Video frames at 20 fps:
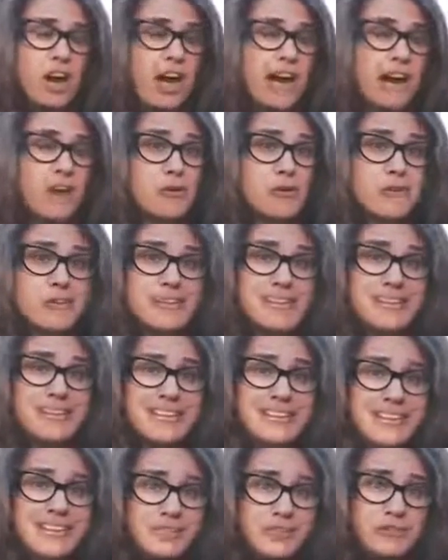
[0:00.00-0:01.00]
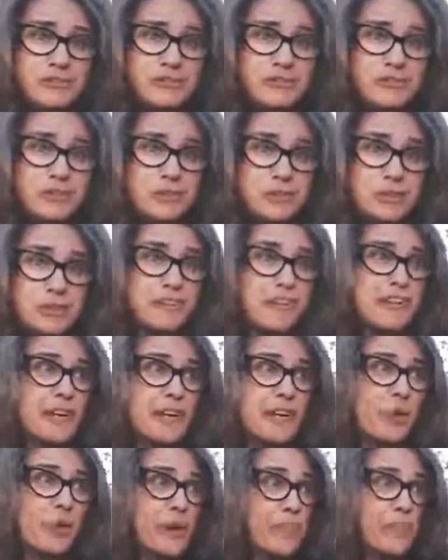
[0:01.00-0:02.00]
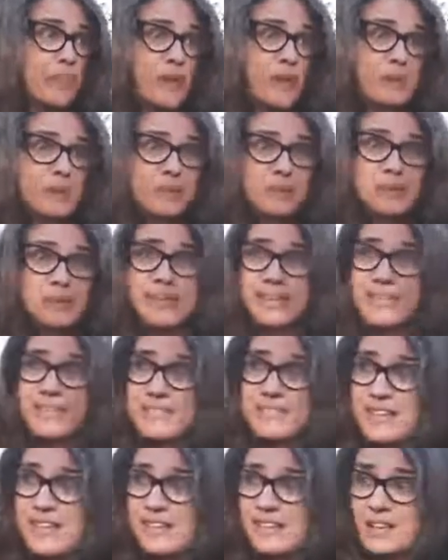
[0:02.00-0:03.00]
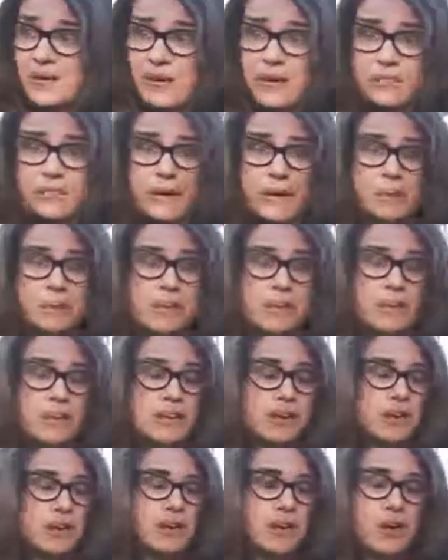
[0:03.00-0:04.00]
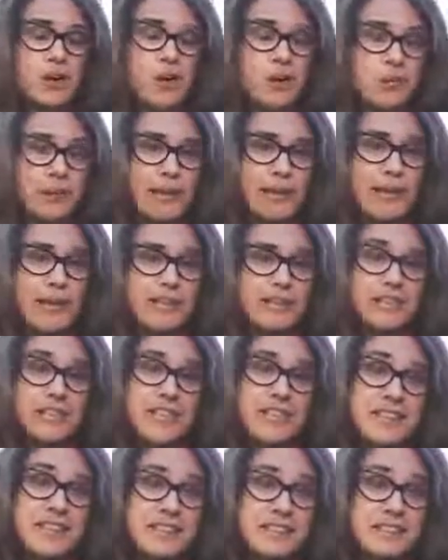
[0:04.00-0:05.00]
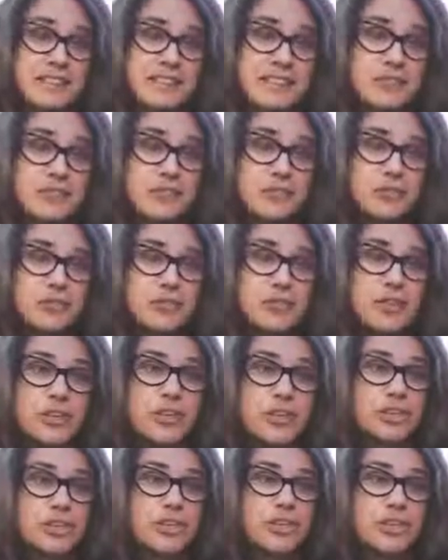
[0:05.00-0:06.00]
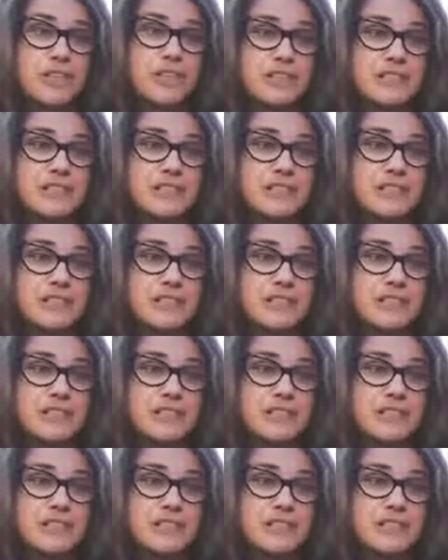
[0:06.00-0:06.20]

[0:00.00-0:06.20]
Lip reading: How am I going to get the food? If I go out in public, my kids can't go out in public. Oh my gosh. And then teachers, you're